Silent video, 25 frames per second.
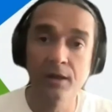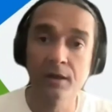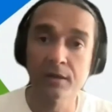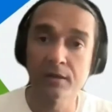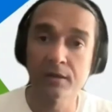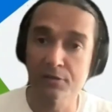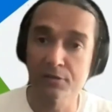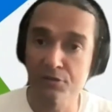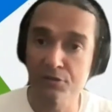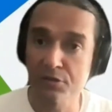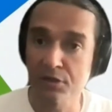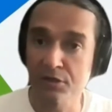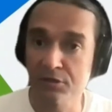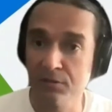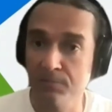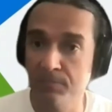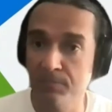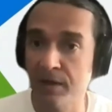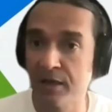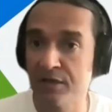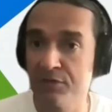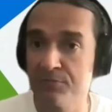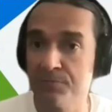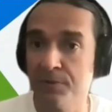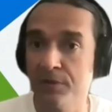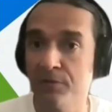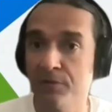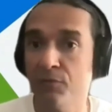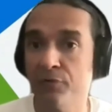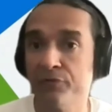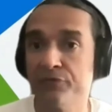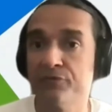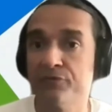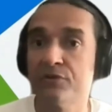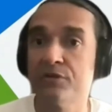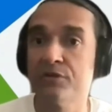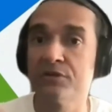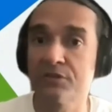uh, construction management
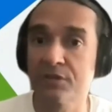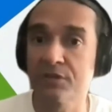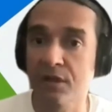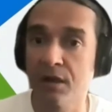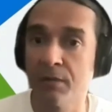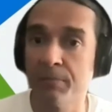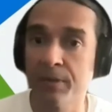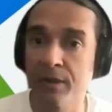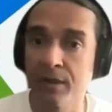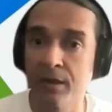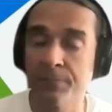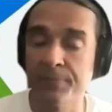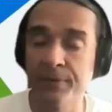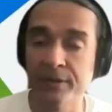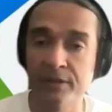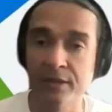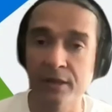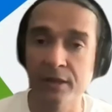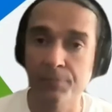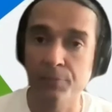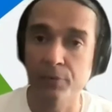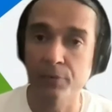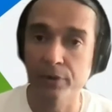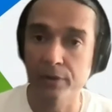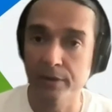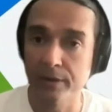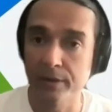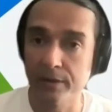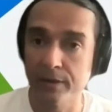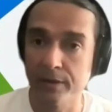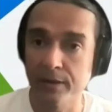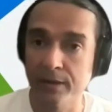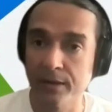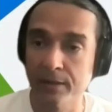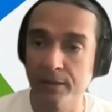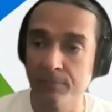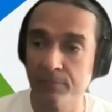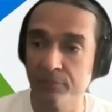was just coming up at that point
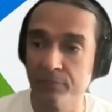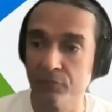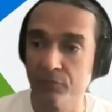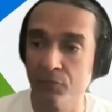in time.